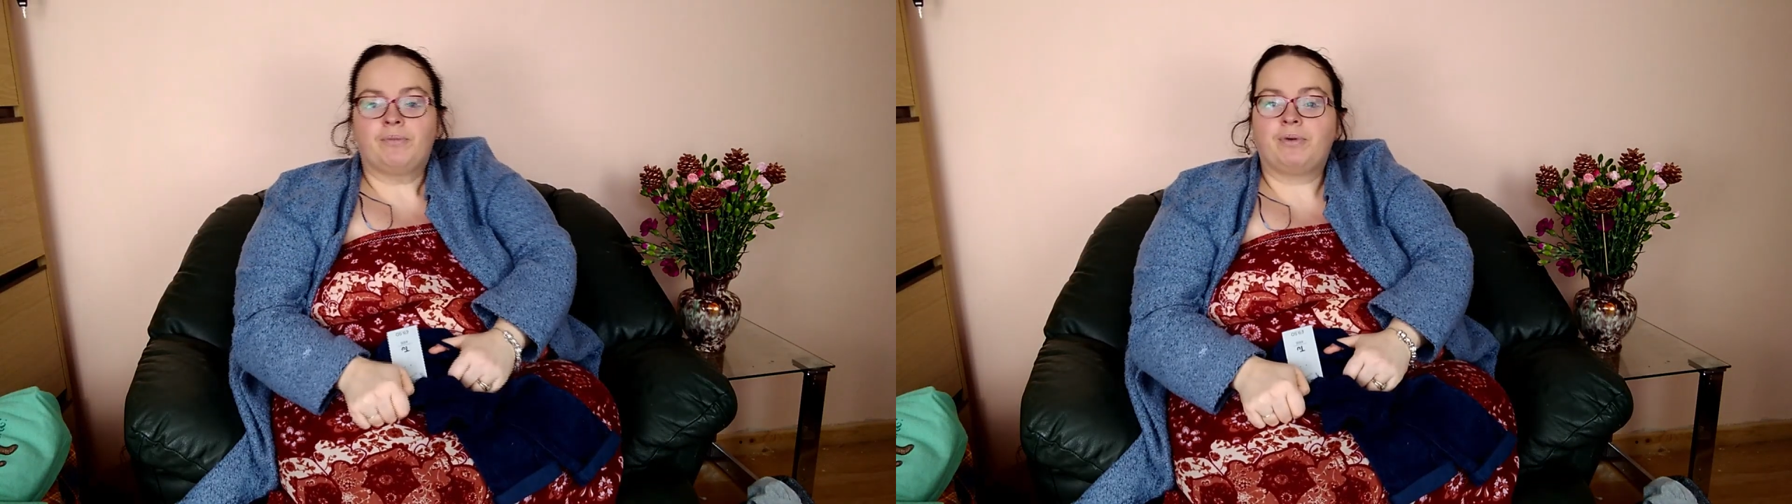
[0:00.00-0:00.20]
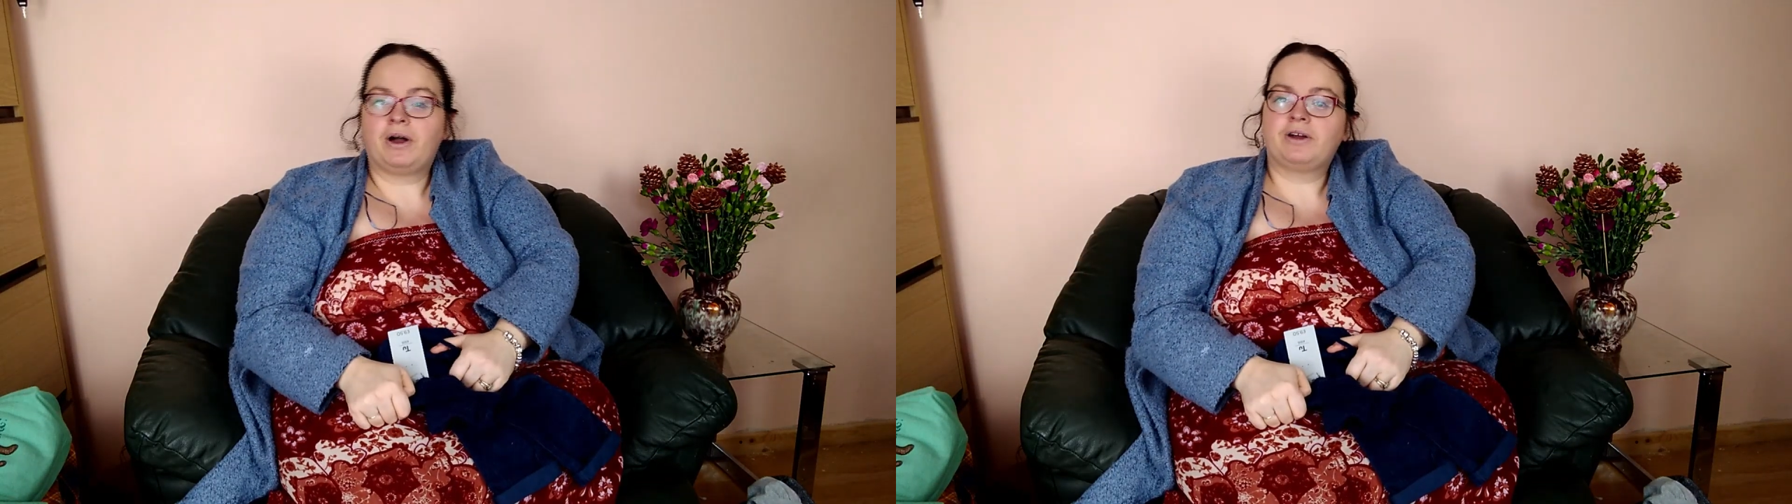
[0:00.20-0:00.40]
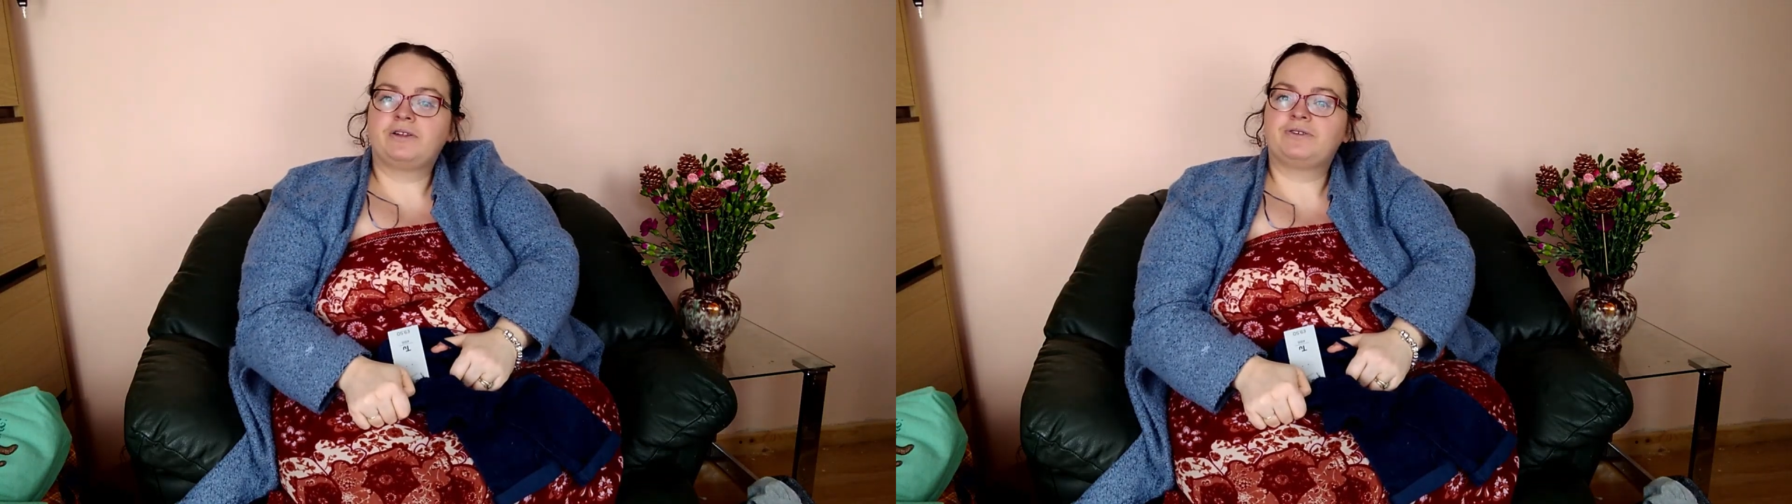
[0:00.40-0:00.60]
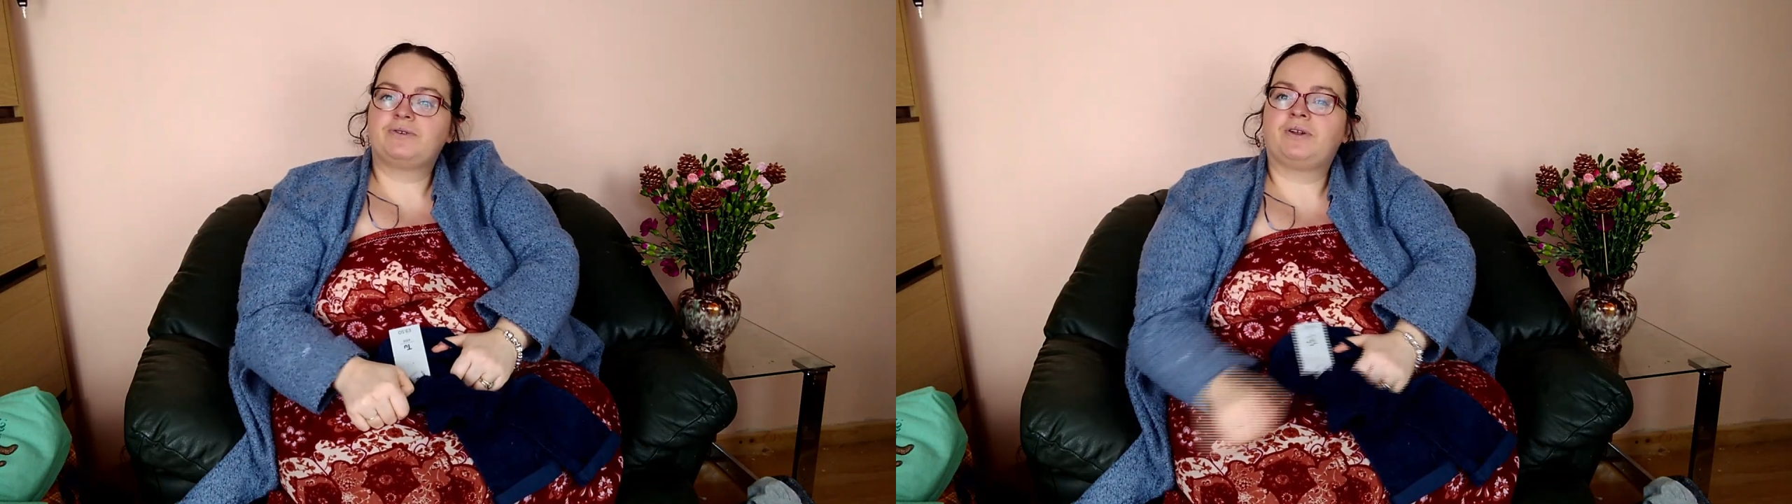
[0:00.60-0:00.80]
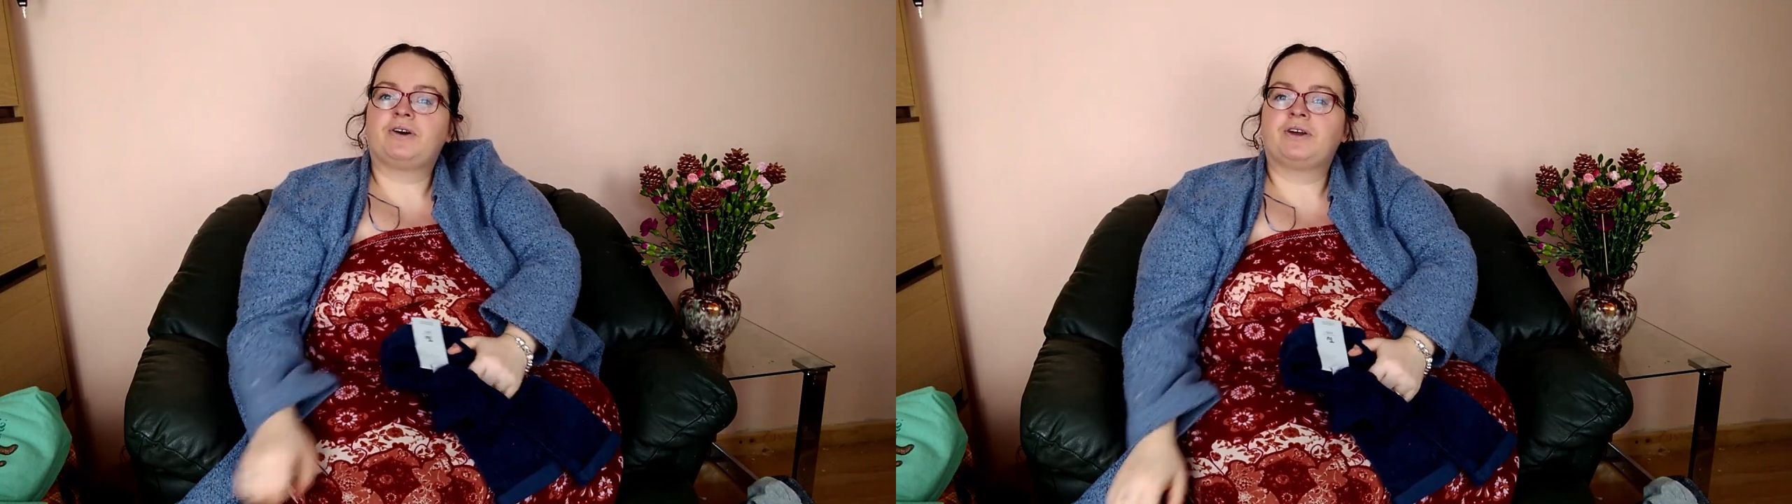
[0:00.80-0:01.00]
but I
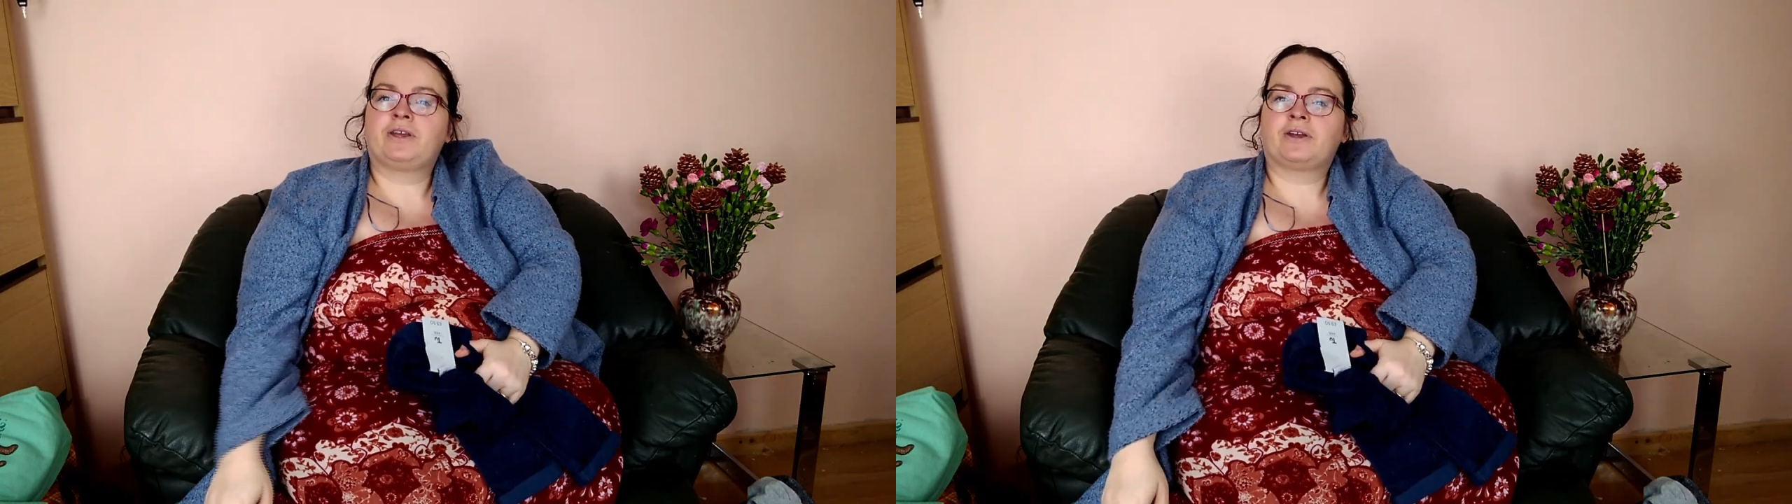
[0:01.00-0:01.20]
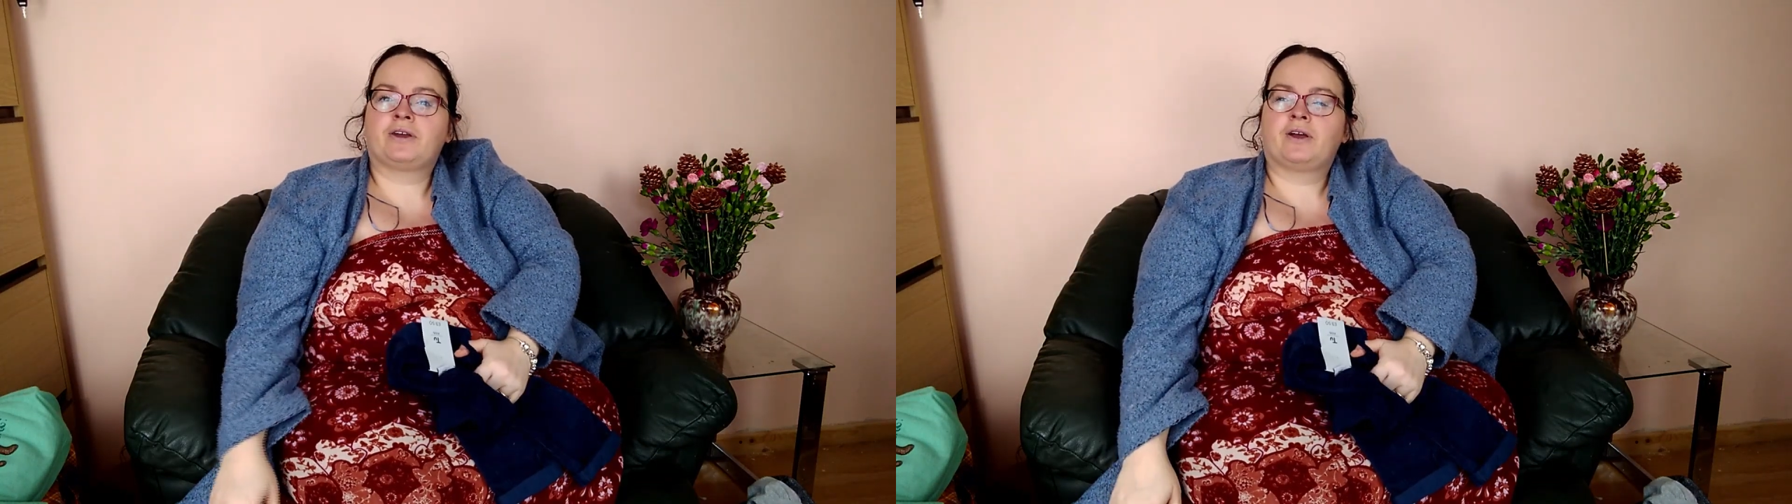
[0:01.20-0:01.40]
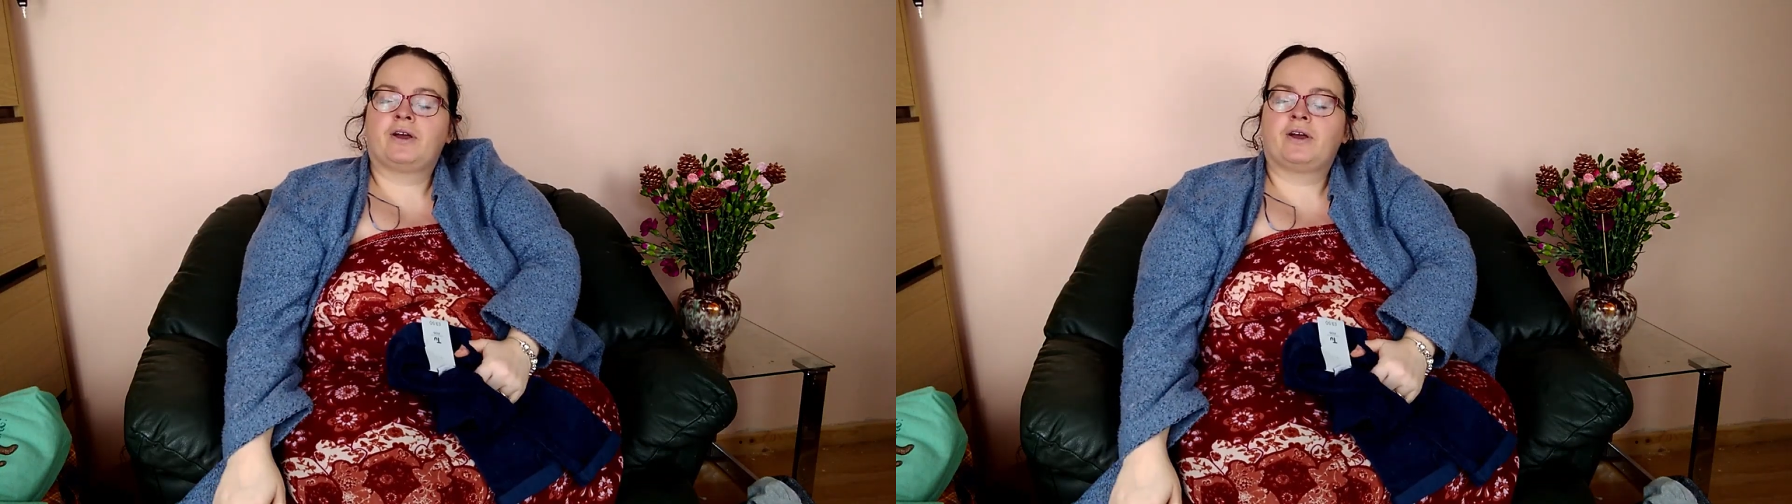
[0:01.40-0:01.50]
do like.